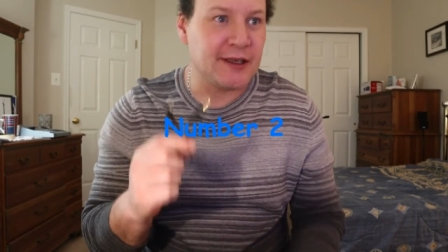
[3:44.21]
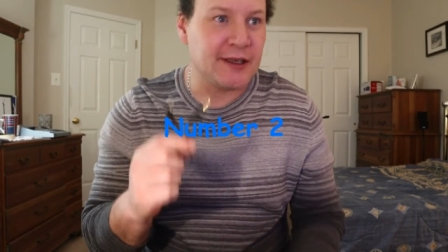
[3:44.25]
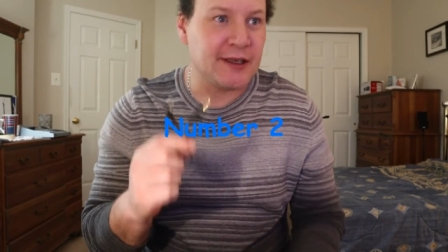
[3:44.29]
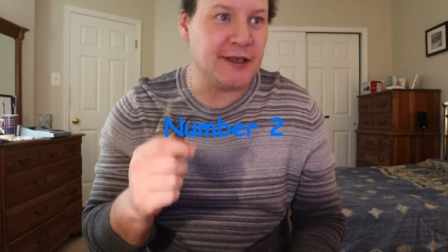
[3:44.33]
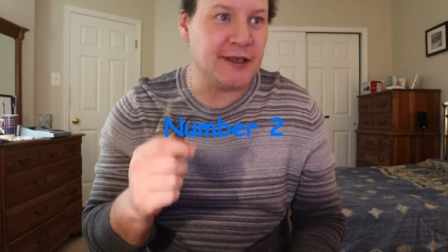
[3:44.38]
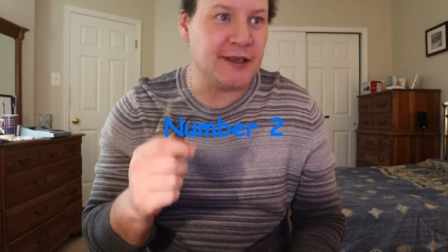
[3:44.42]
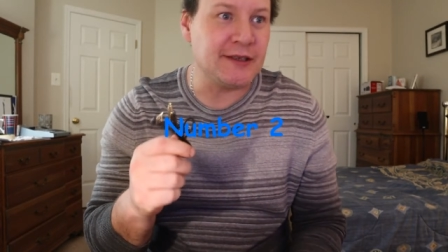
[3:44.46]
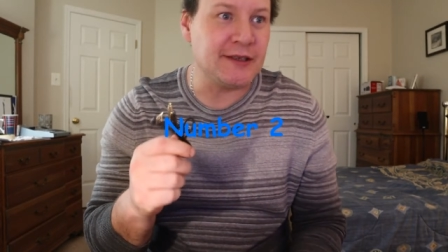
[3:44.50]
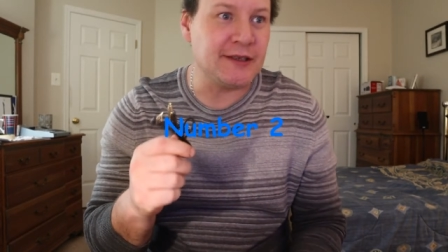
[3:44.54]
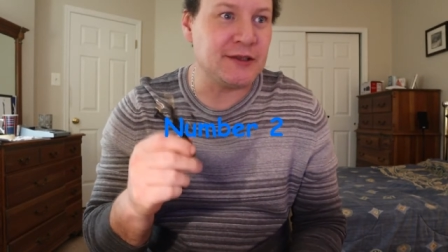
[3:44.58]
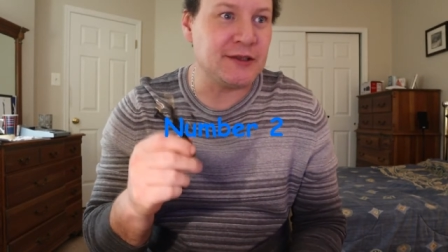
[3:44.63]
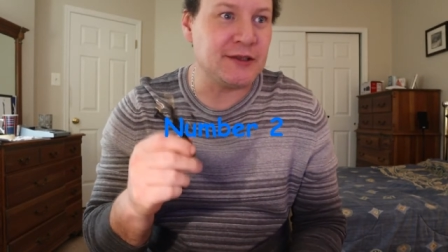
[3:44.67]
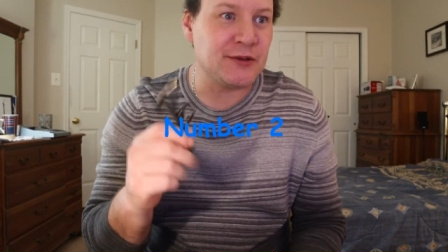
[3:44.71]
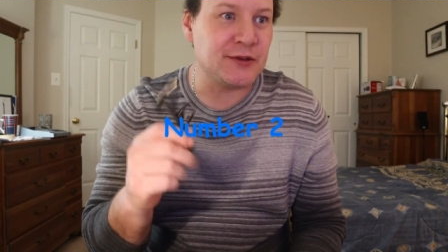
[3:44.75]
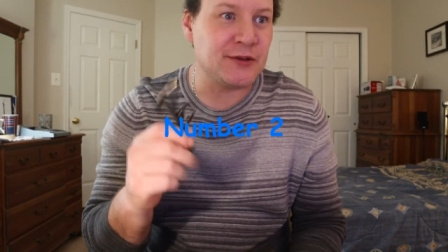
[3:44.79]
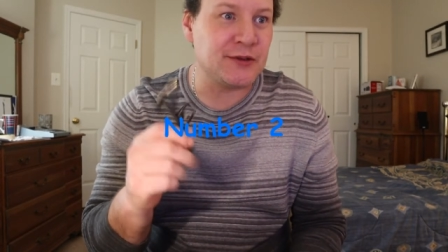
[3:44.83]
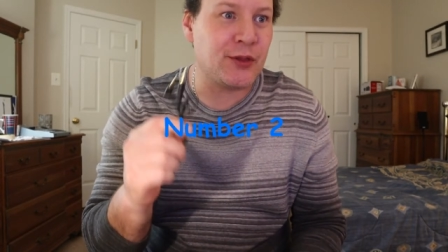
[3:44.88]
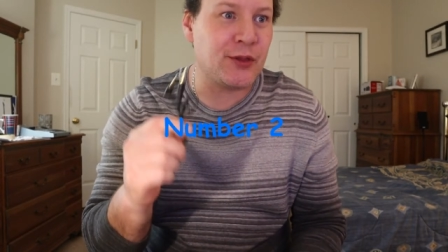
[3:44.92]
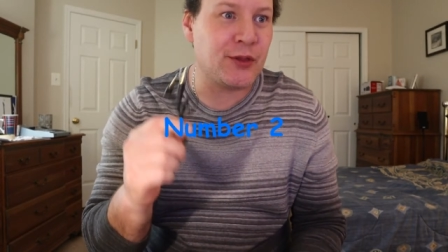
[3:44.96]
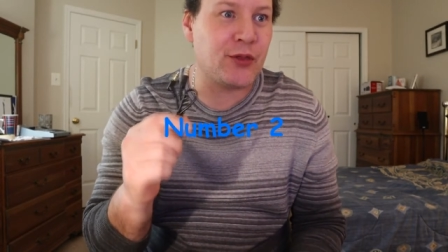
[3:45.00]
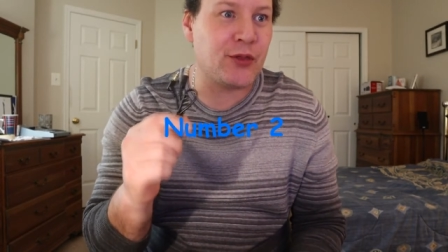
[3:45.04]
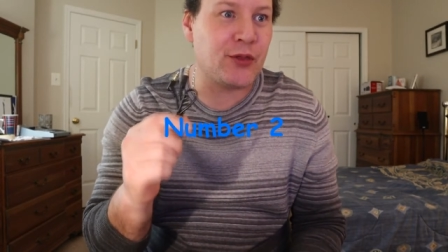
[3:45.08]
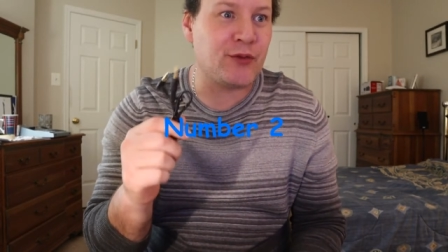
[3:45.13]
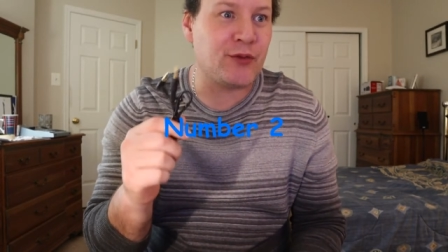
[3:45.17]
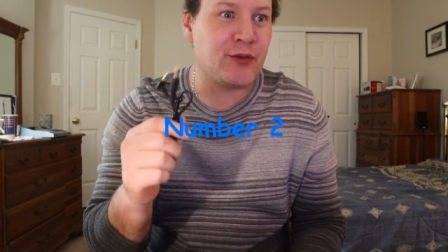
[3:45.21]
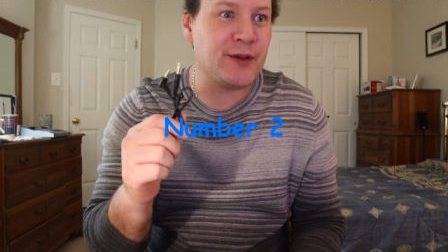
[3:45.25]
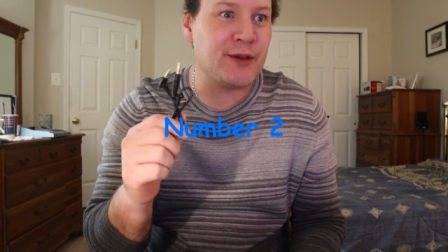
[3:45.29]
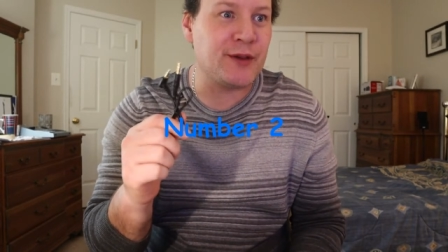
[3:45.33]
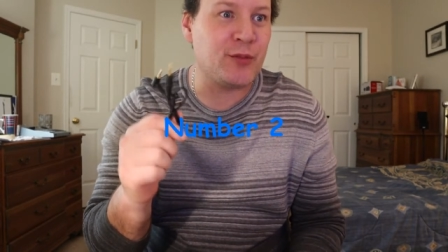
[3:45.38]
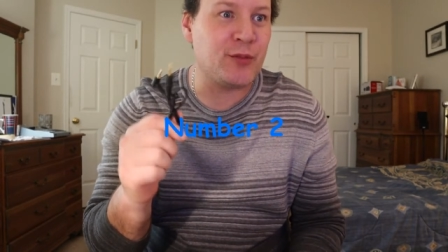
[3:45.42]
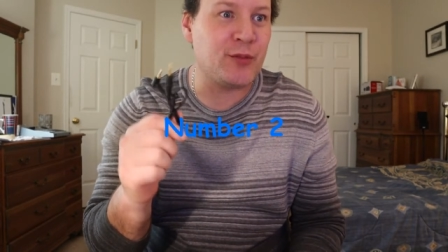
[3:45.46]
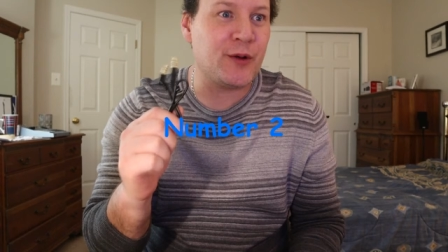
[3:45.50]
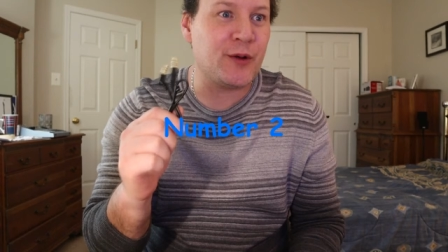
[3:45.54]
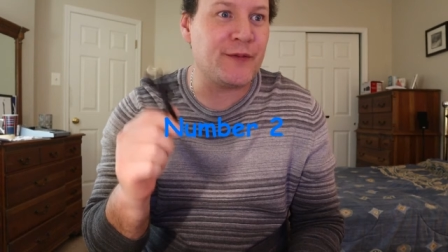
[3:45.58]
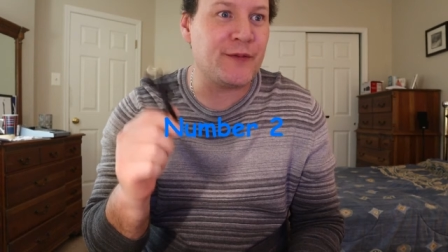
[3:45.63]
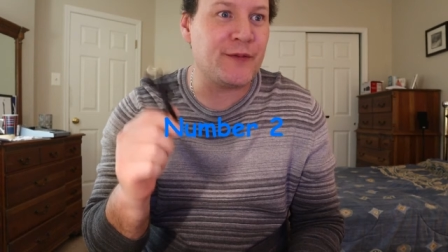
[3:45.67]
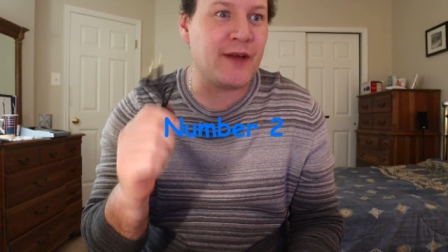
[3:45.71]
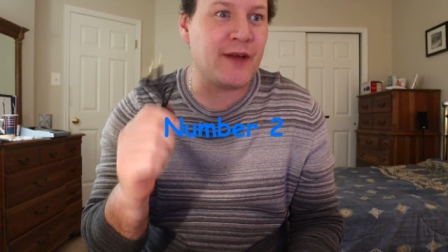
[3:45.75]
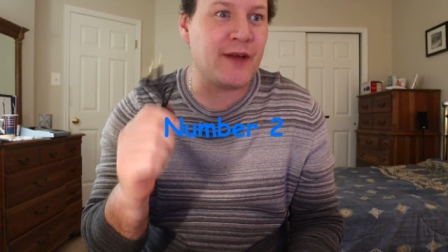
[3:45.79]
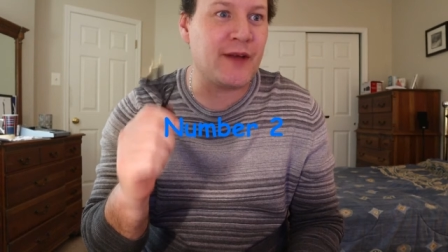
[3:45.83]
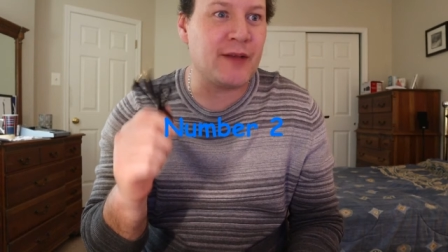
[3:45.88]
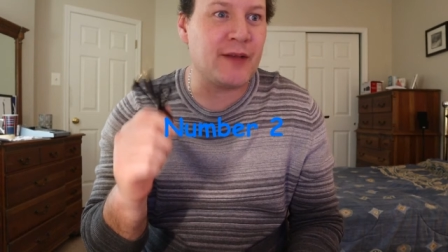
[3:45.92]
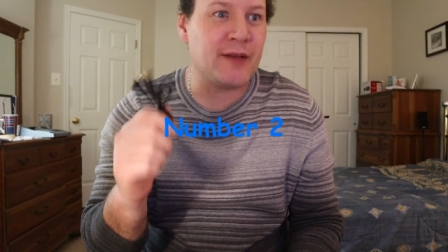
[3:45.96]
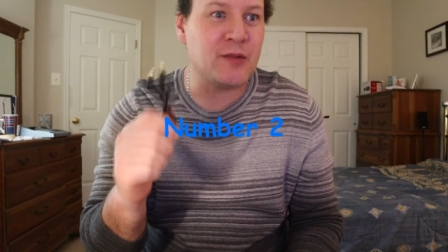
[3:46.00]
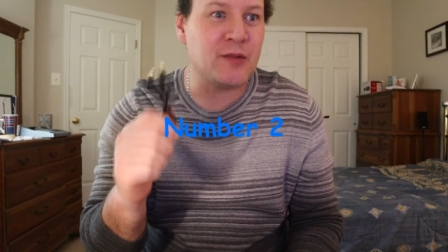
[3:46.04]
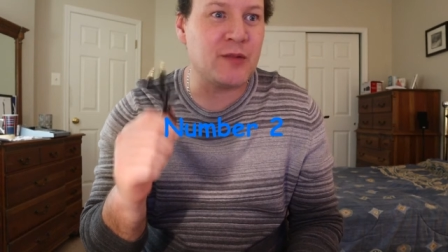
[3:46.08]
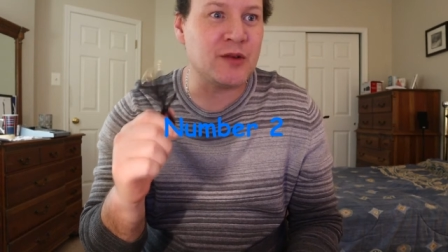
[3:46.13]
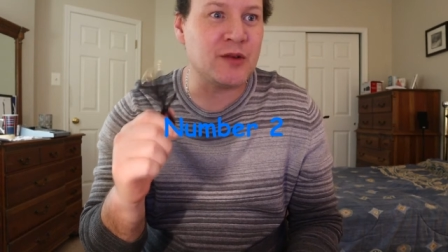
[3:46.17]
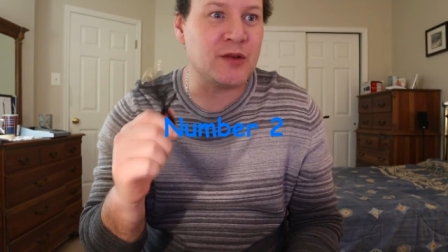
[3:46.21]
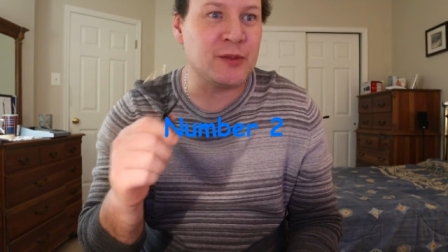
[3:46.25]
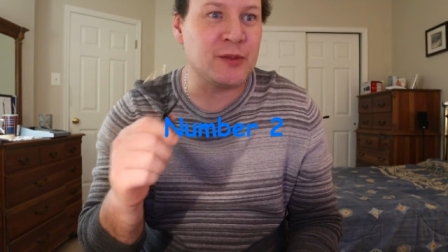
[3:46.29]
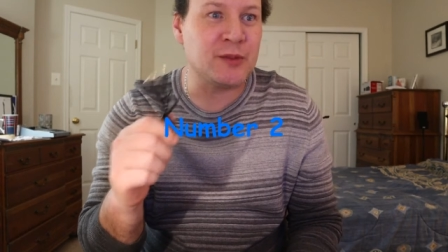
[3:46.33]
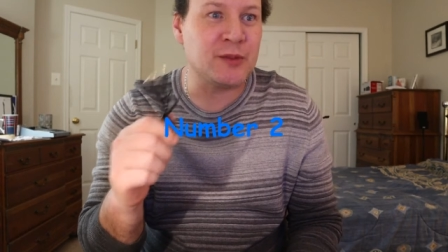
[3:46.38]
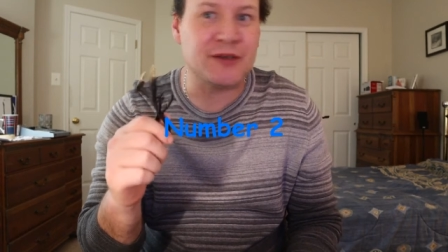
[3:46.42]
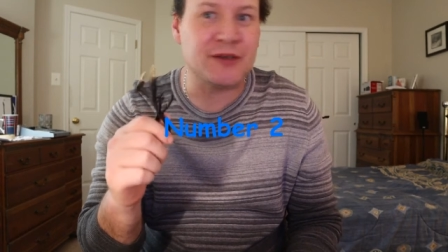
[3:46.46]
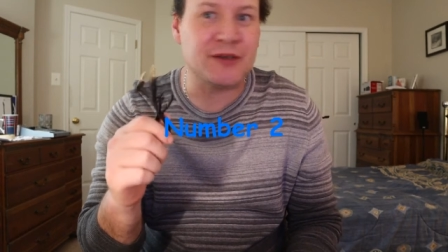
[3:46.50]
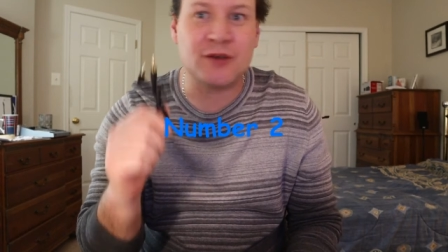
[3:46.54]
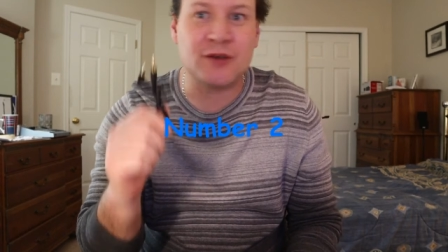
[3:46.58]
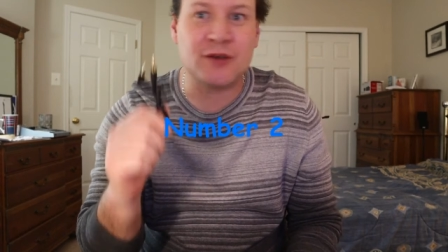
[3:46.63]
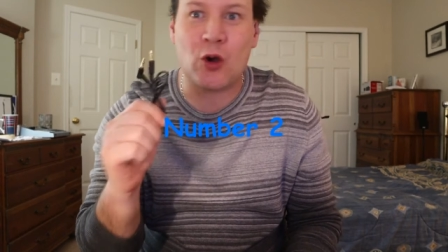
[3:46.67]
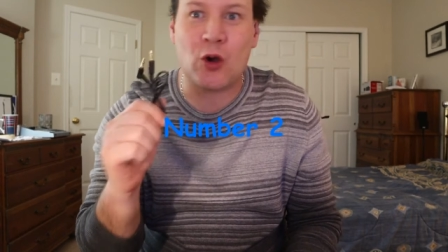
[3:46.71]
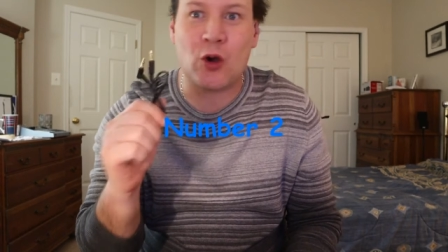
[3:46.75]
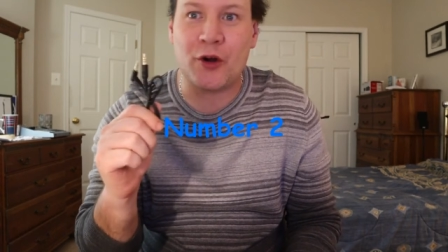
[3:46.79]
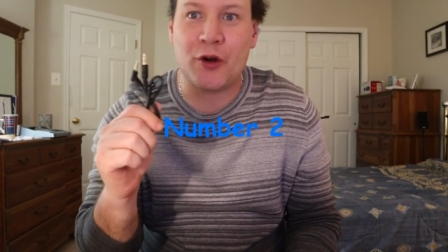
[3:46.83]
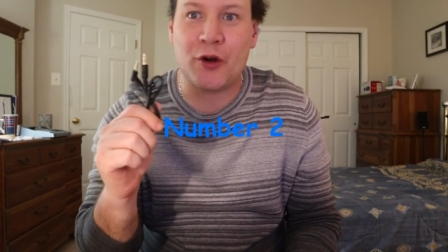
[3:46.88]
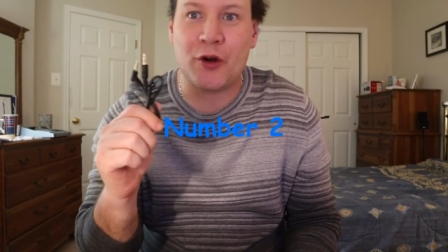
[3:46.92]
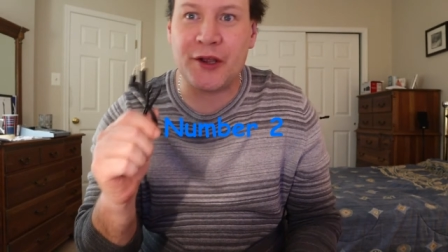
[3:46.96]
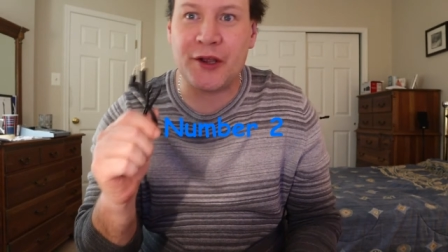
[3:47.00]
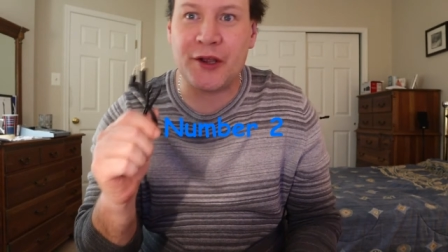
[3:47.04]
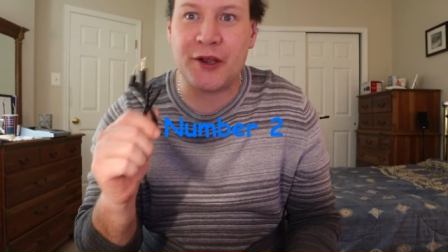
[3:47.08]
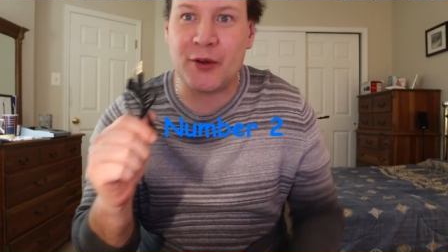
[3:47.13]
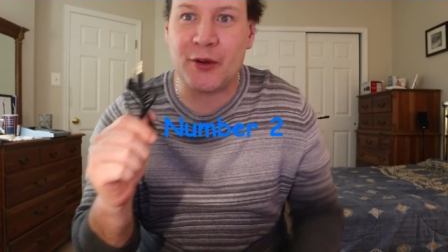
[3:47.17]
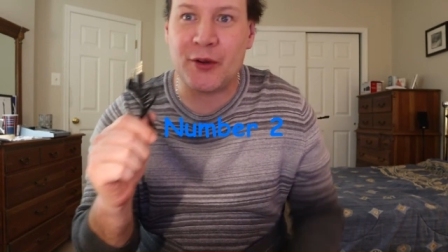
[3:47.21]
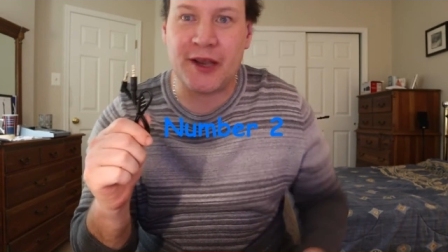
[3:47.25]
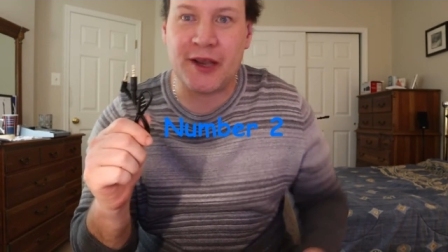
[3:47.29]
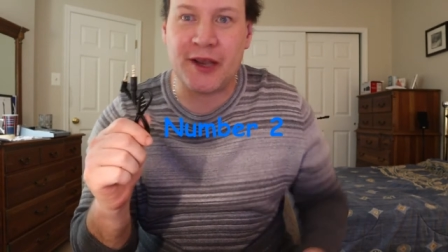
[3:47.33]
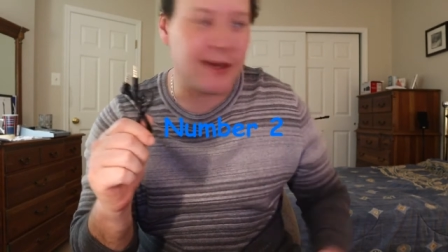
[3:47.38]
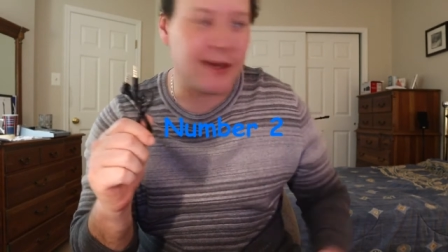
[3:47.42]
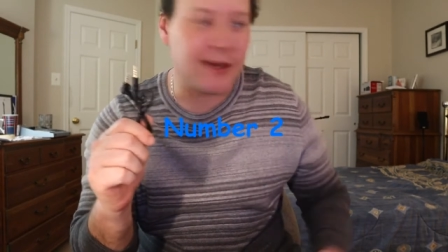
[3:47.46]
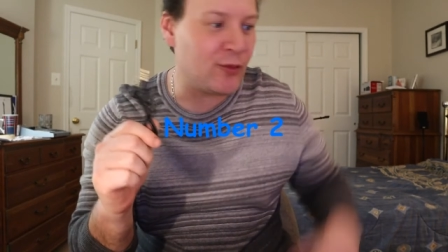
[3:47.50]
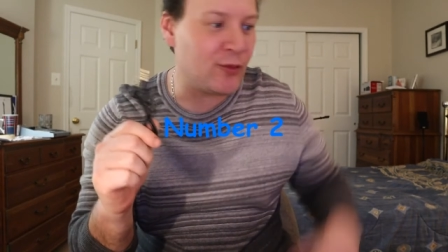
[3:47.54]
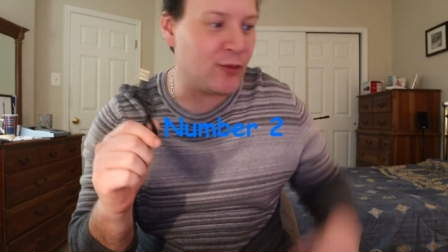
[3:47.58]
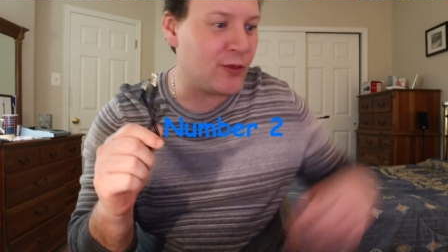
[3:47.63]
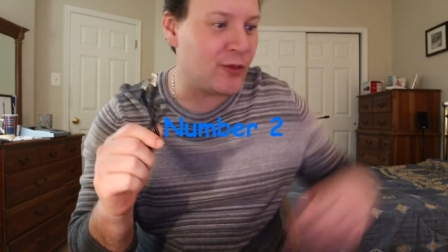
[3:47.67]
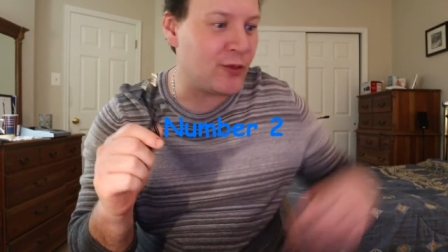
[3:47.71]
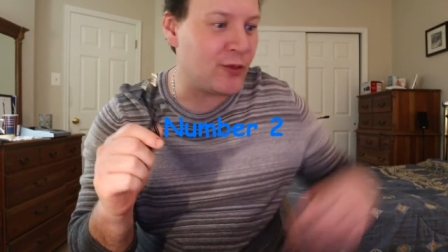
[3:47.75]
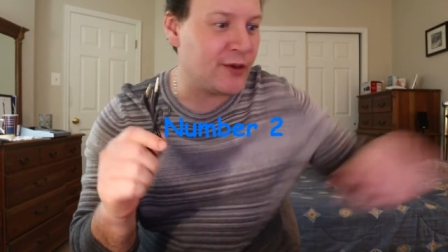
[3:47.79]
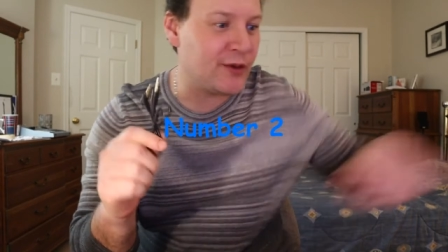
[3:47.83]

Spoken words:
Is your 3.5 millimeter audio cable.